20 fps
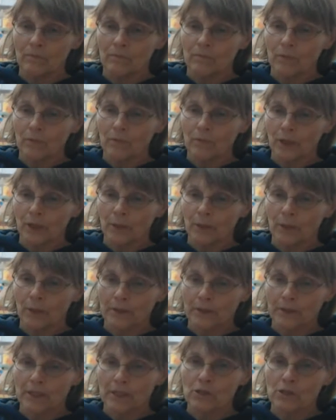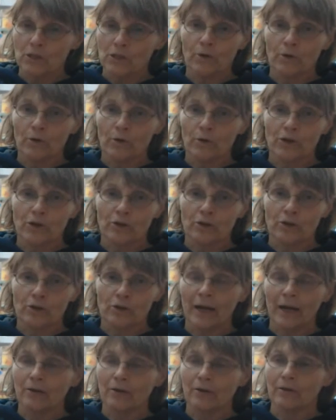we're going to put this towards our
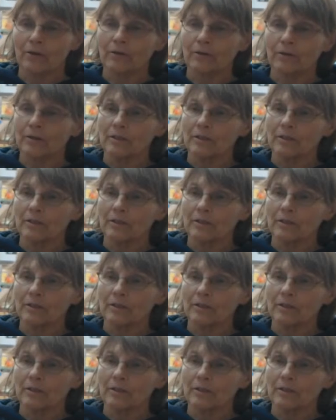dryer